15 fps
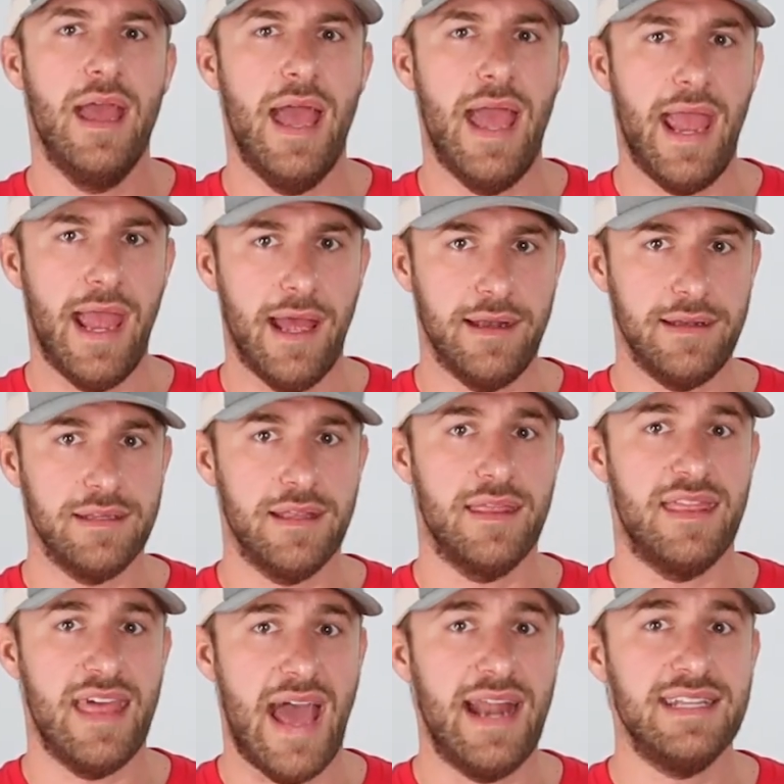and
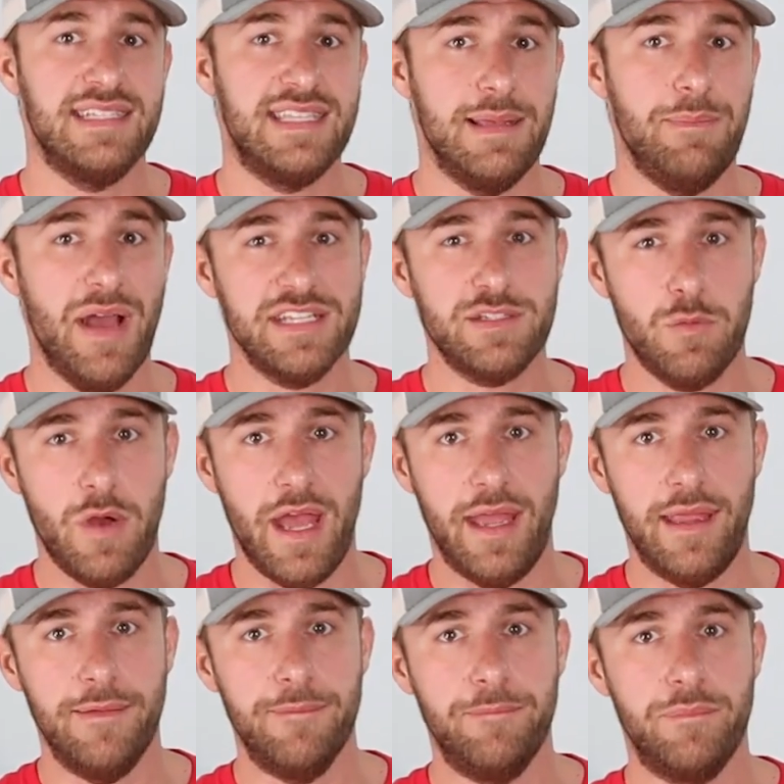that is the best
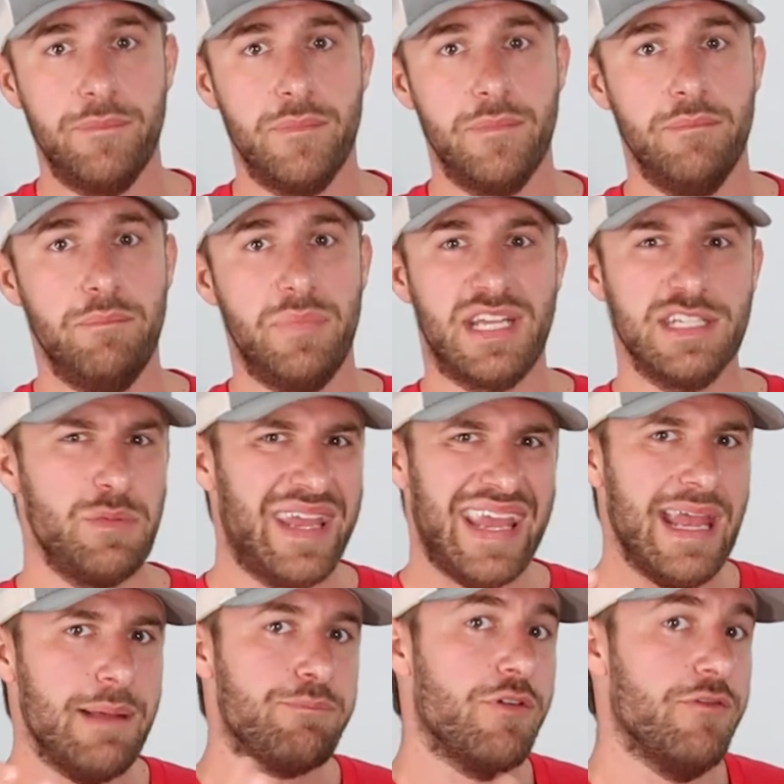way, because we
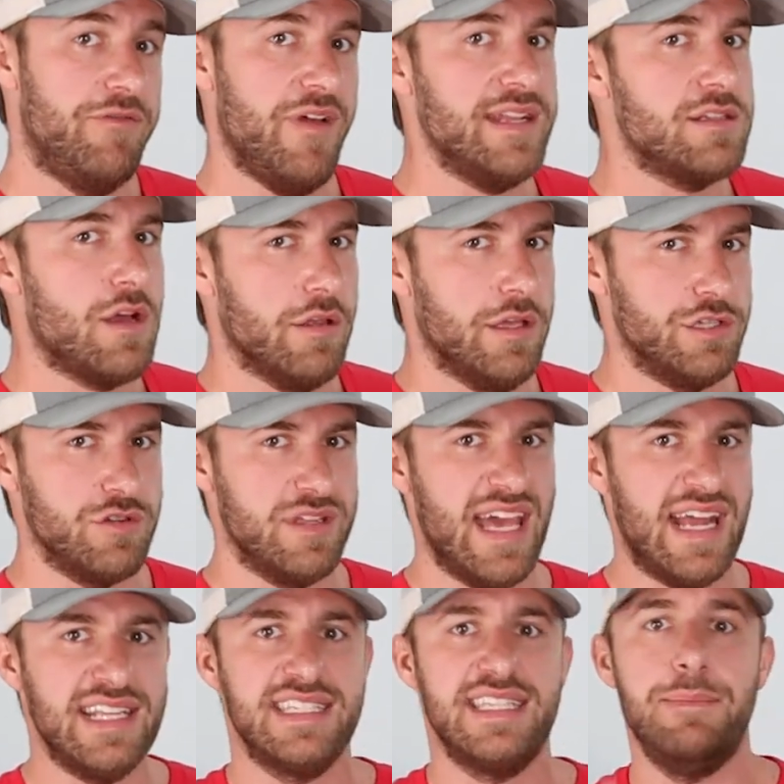can't prevent all injury,
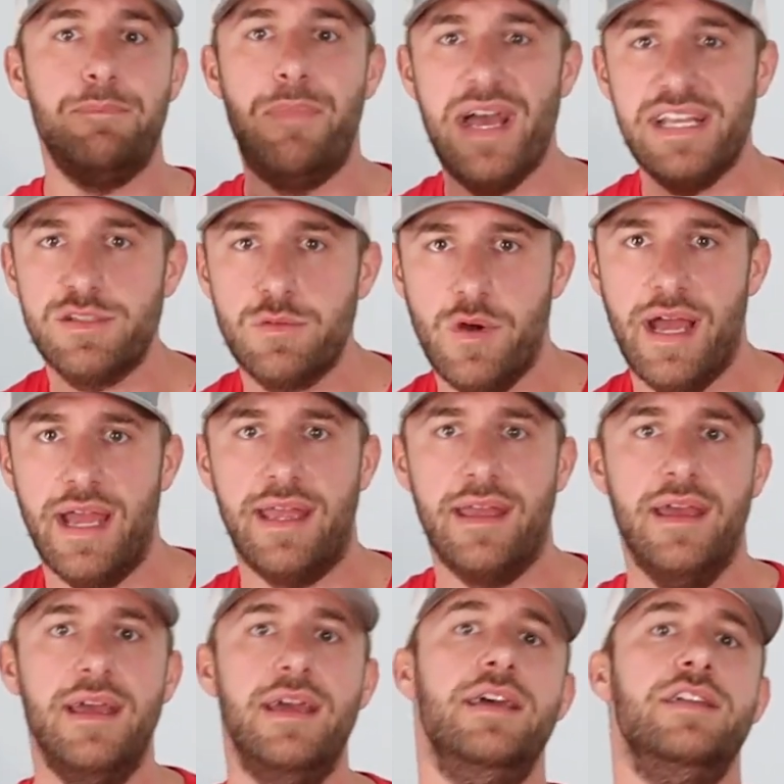that is the best way
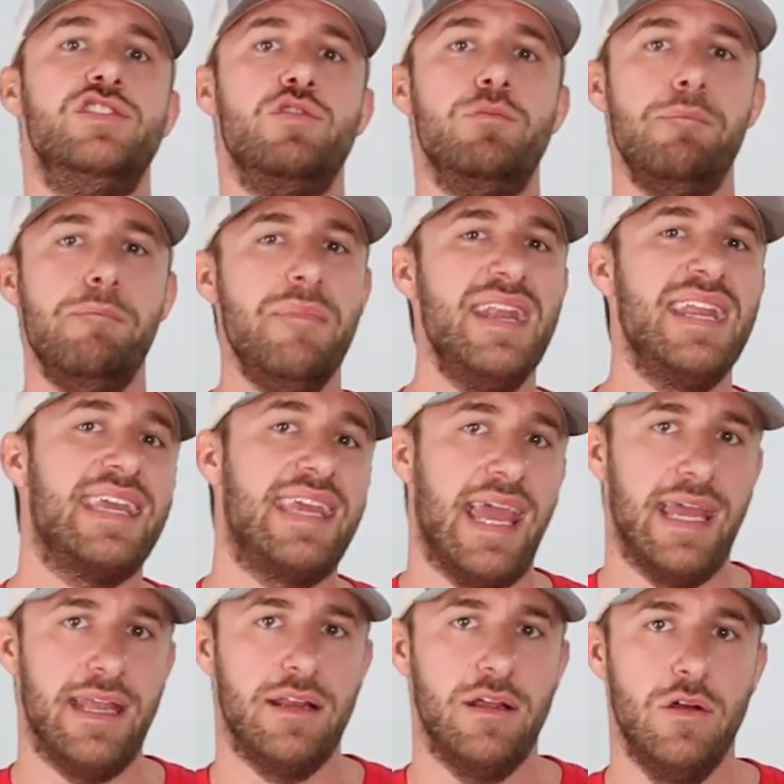to
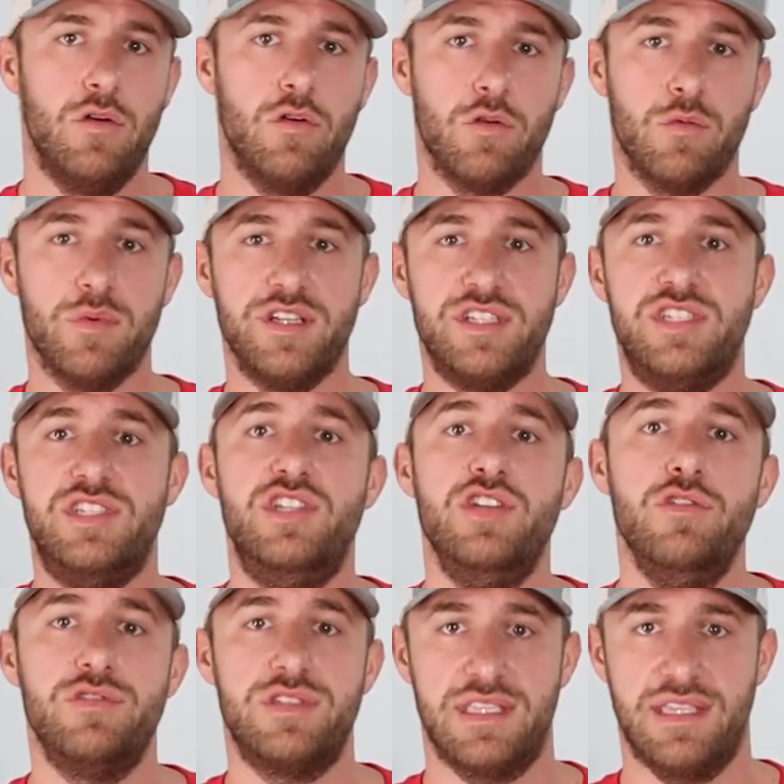mitigate or
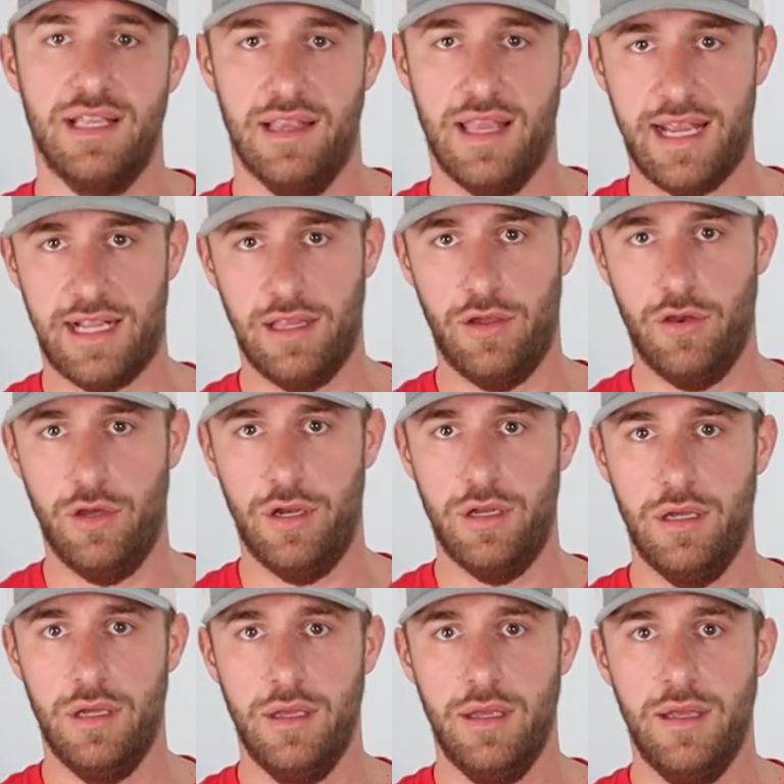reduce the likelihood
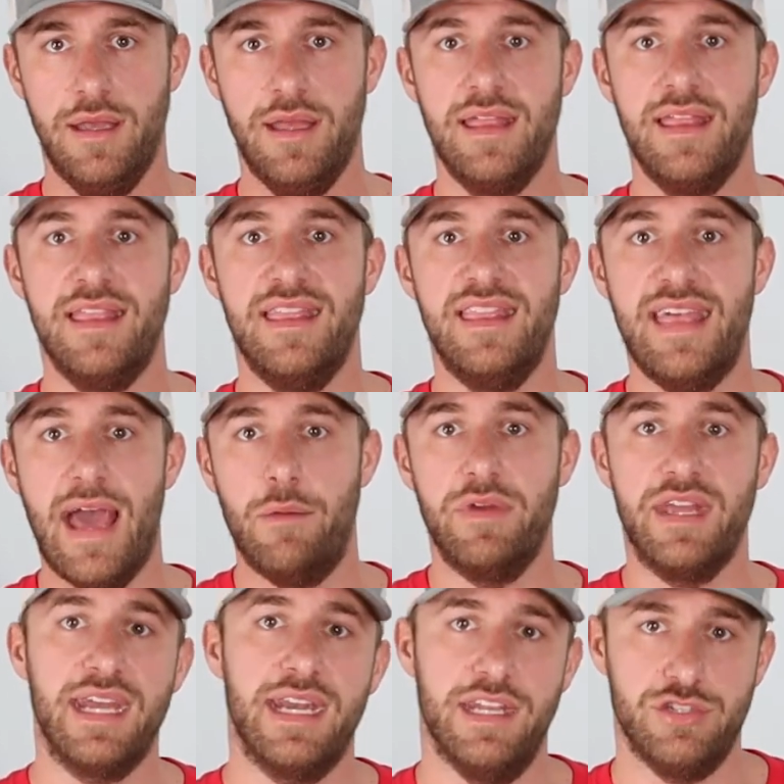that
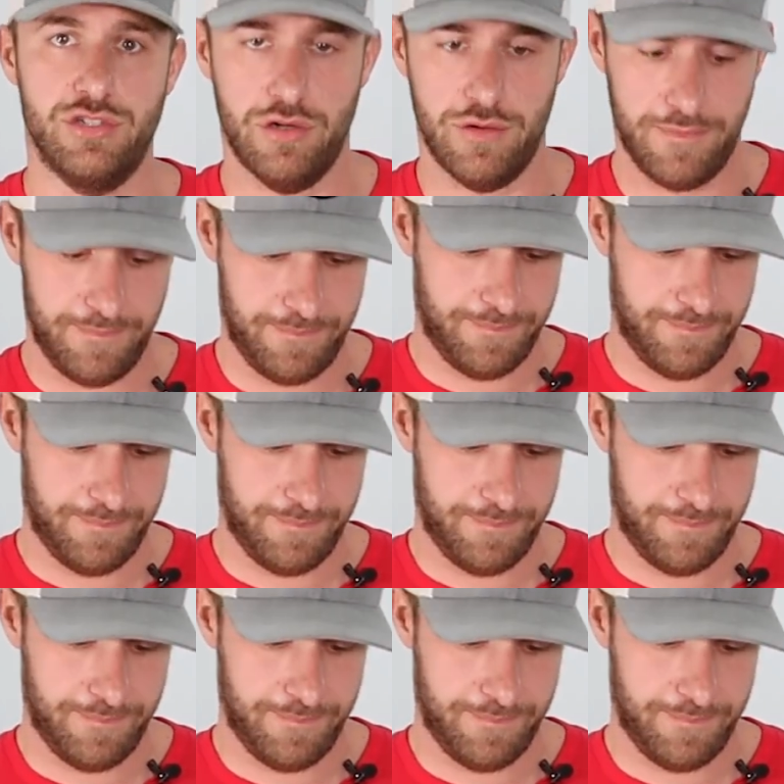we get injured.